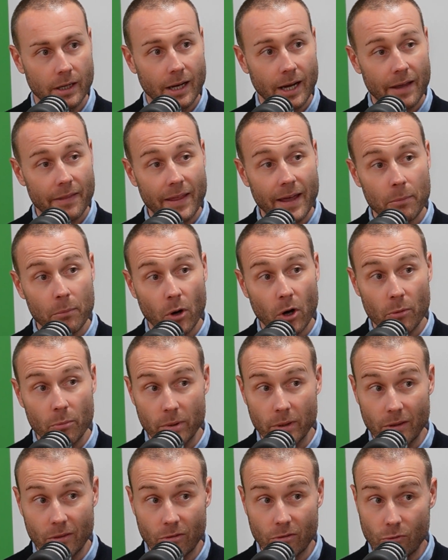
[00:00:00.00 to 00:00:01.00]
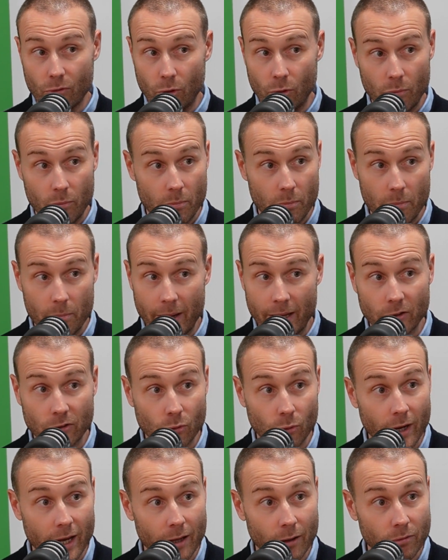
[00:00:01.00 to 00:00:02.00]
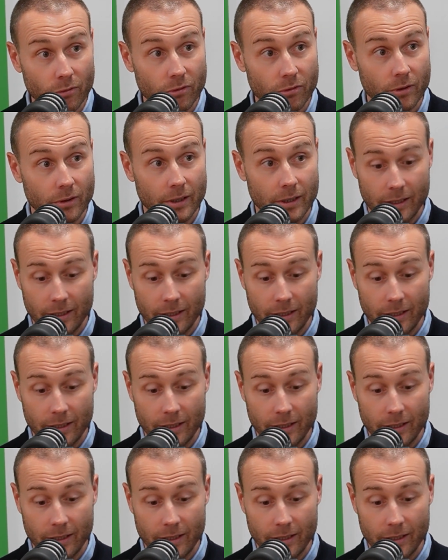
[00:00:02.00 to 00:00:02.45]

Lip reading: And that might be through mental health.